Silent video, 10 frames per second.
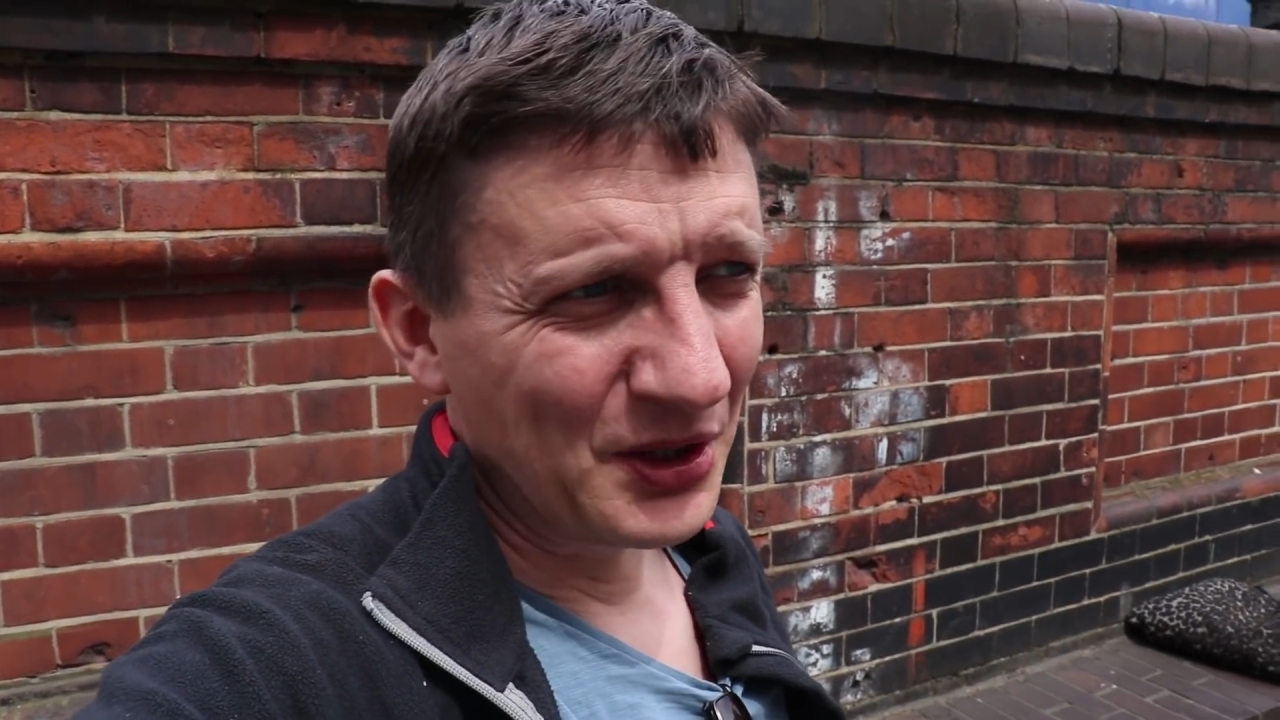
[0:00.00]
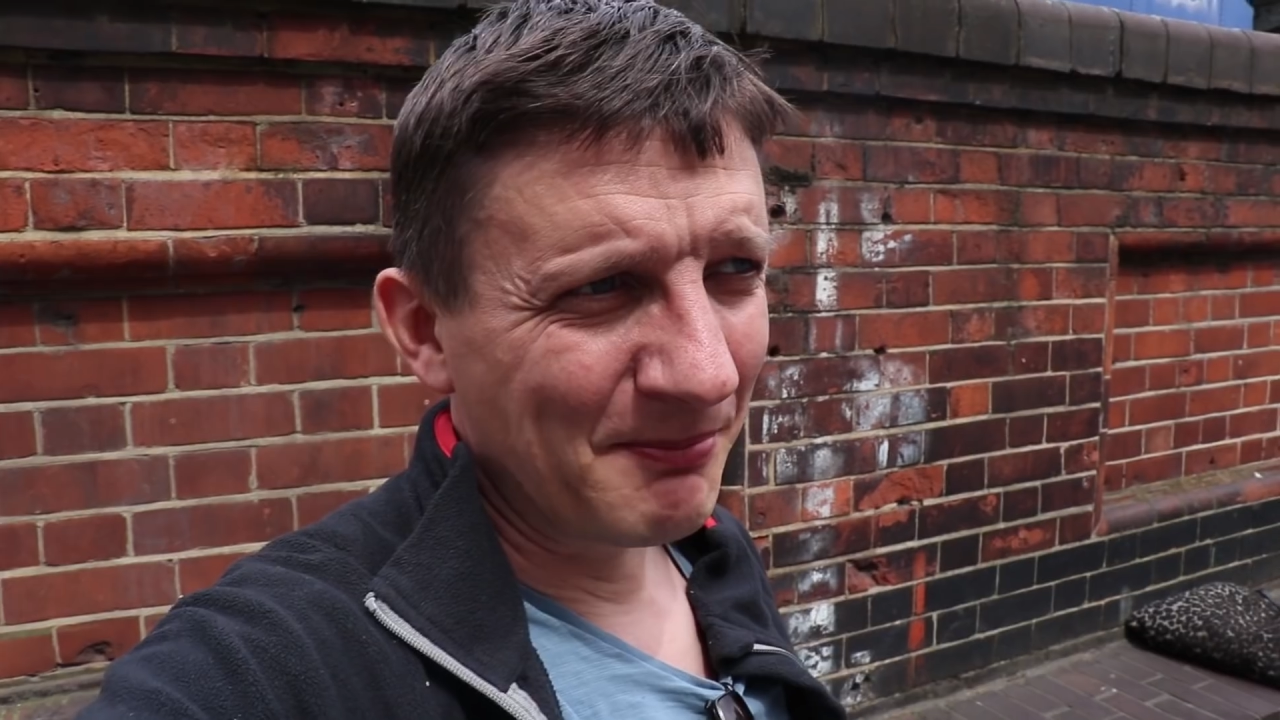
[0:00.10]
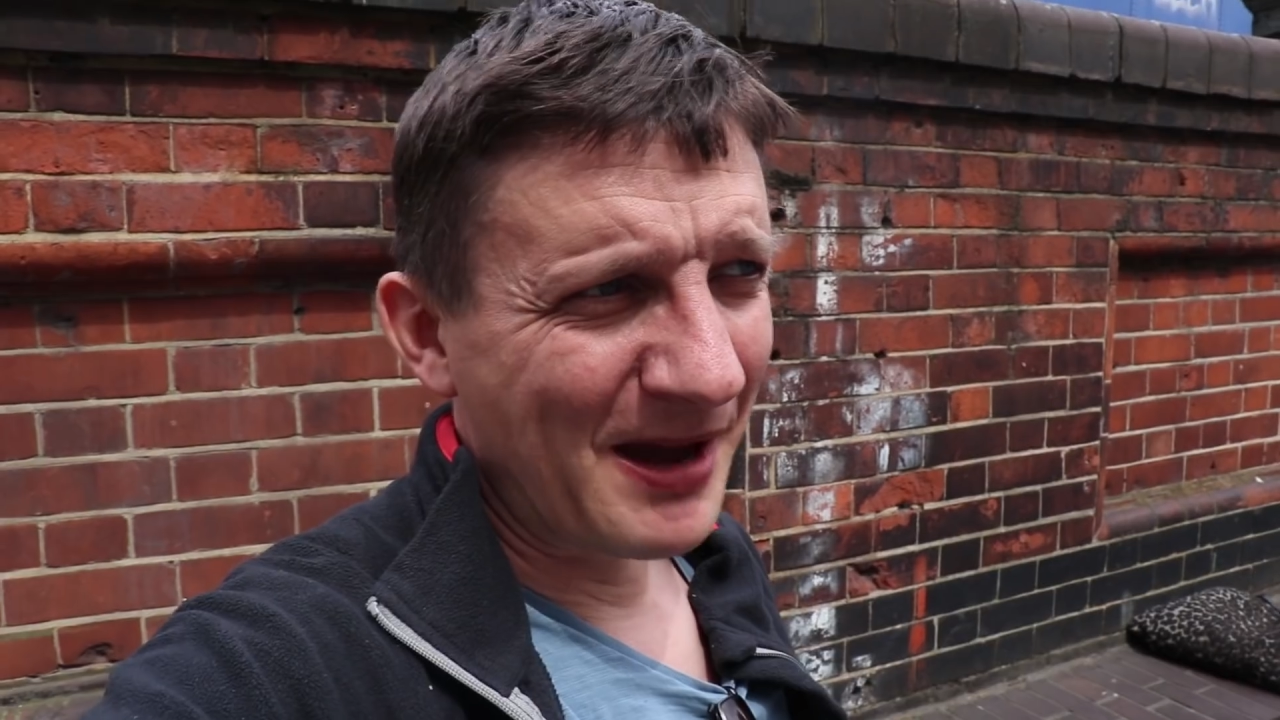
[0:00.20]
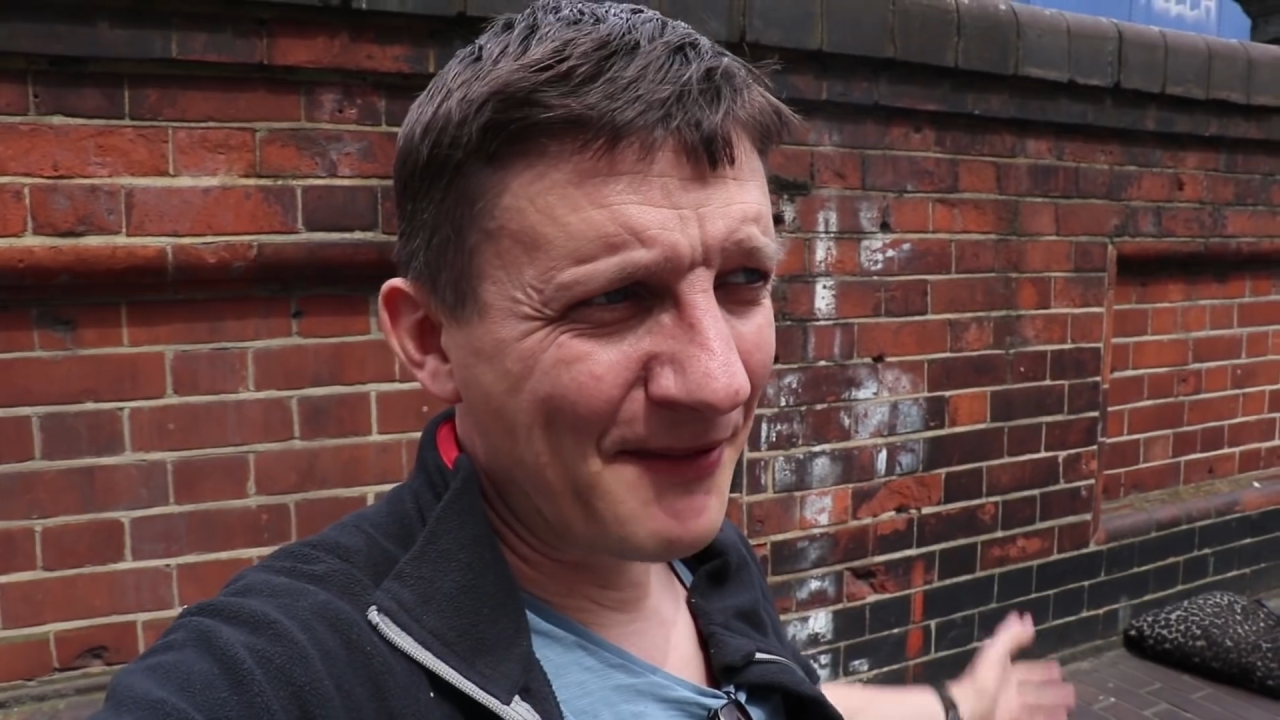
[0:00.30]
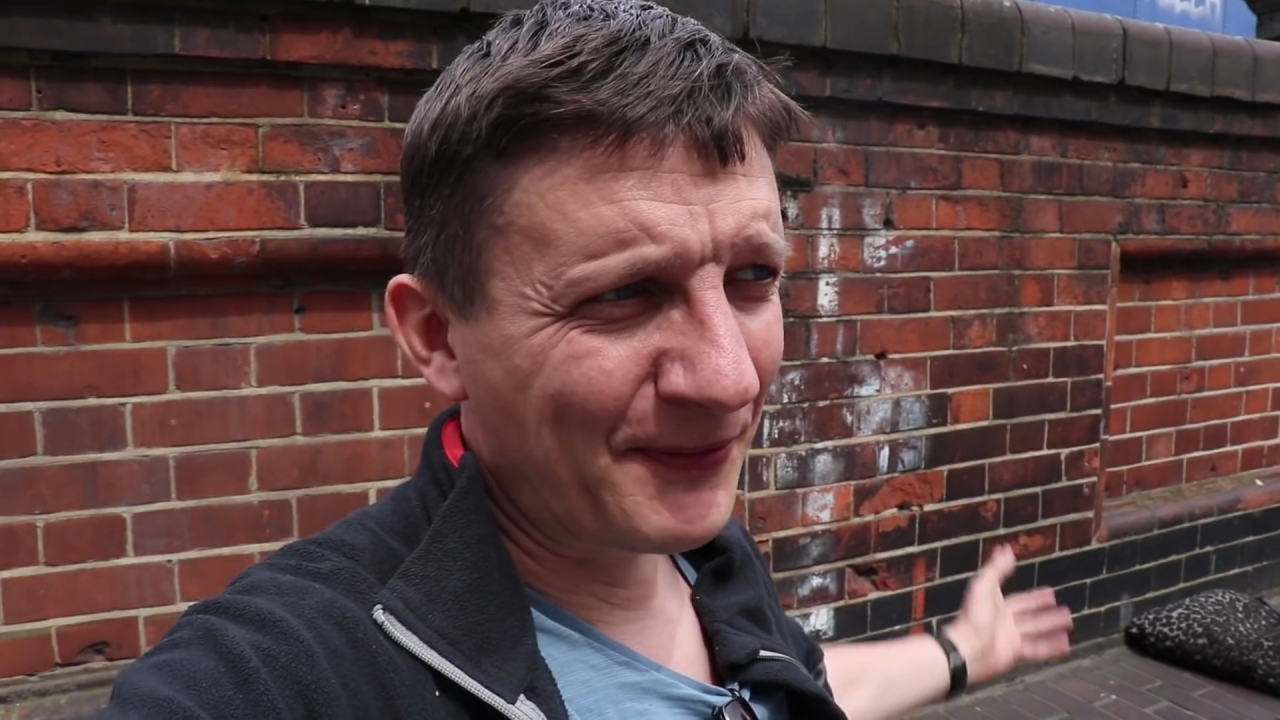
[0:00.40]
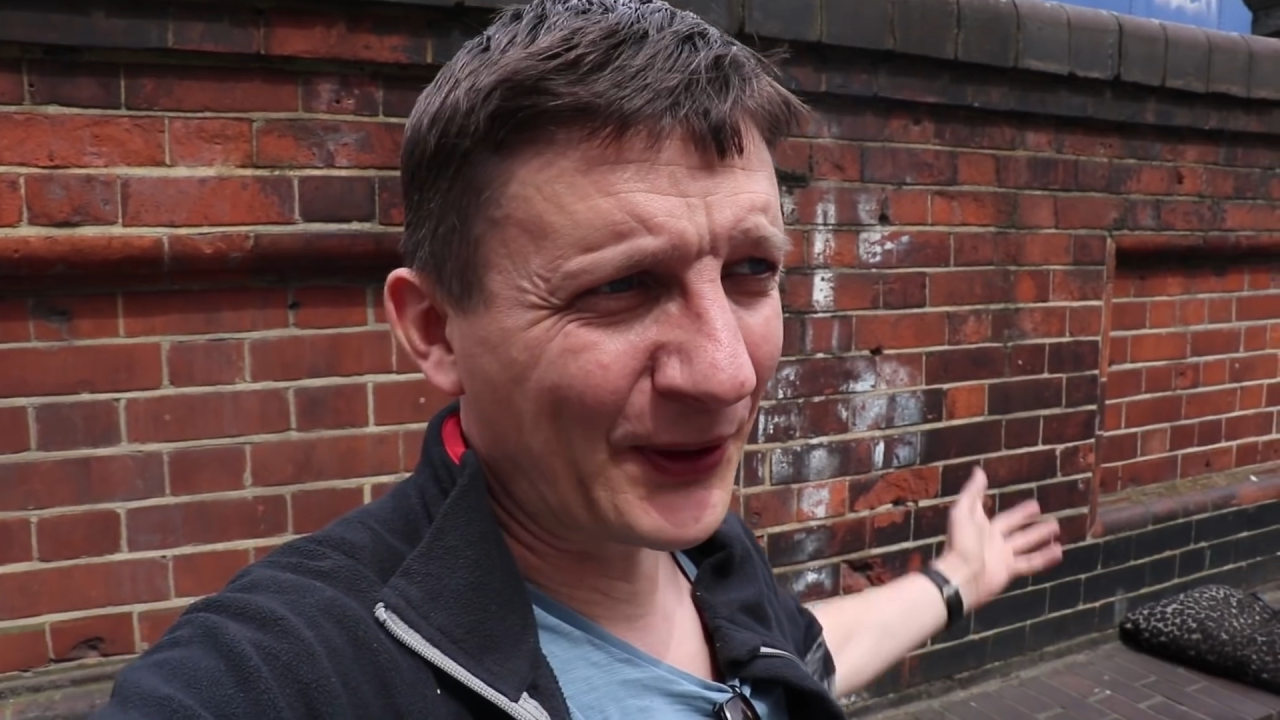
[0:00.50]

and you may have